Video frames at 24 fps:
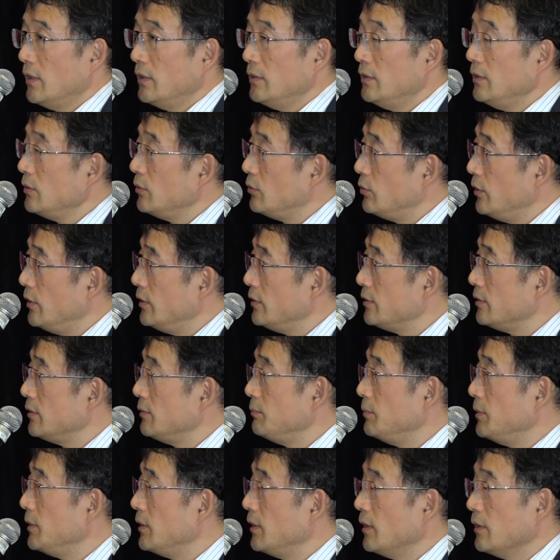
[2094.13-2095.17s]

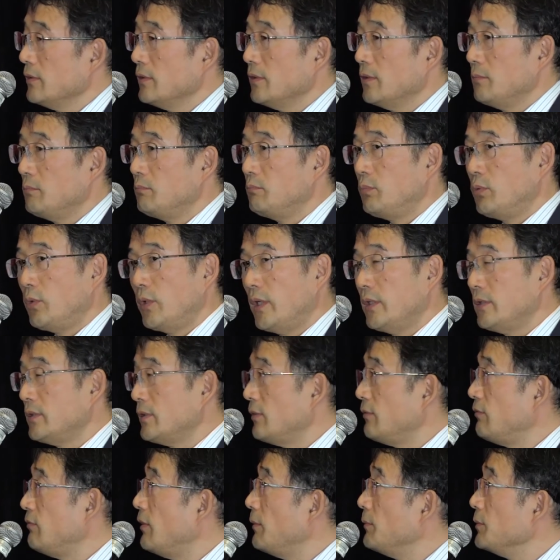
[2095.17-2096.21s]
increased because of
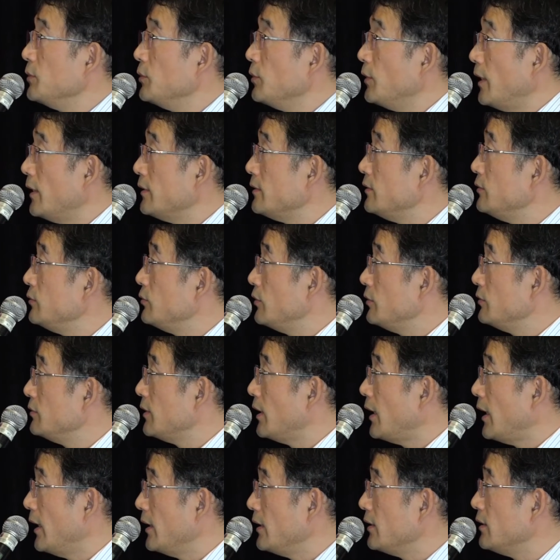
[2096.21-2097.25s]
pressure from U.S. interest
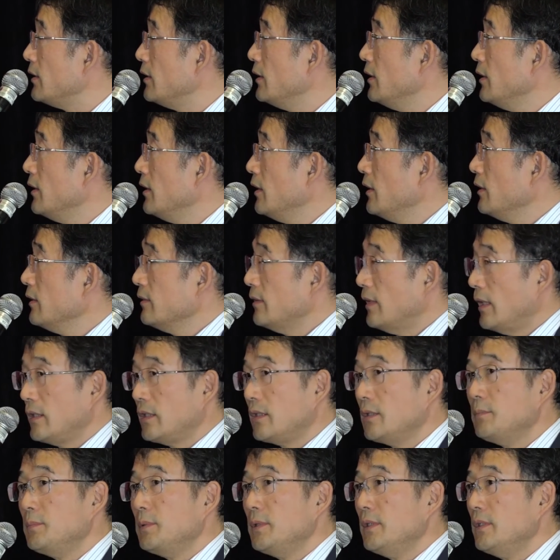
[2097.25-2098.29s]
hike, that
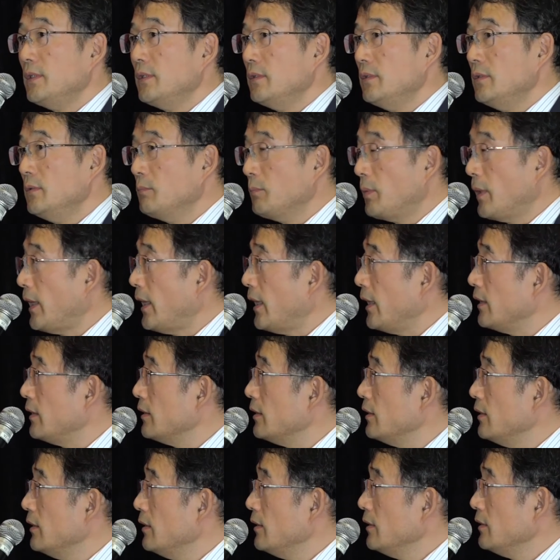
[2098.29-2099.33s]
can be impact
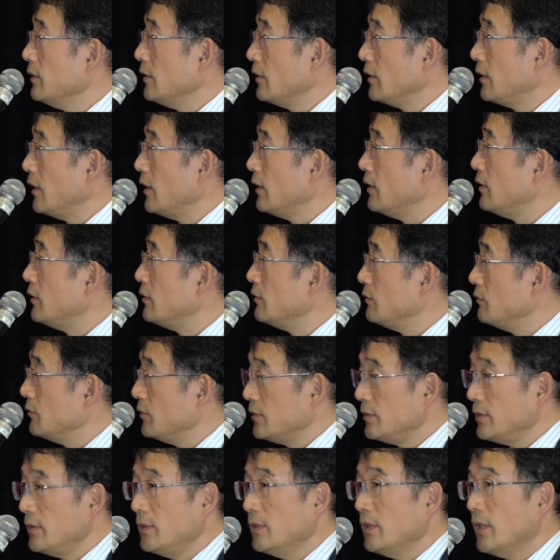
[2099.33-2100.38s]
together
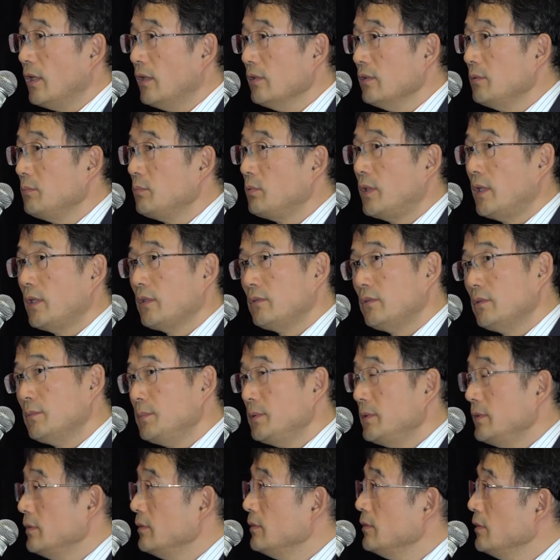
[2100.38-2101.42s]
and see the housing price could
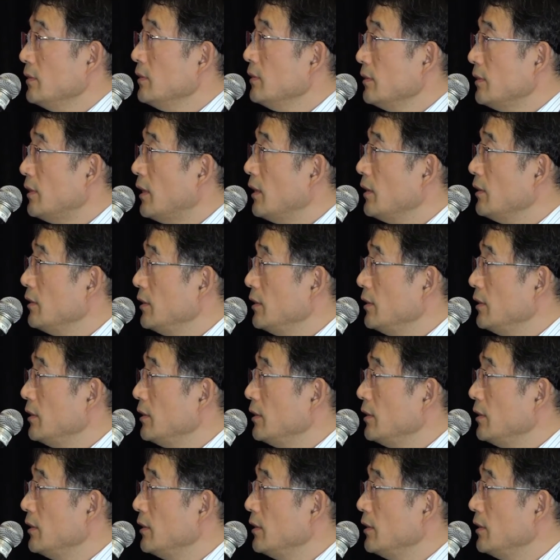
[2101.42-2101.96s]
be down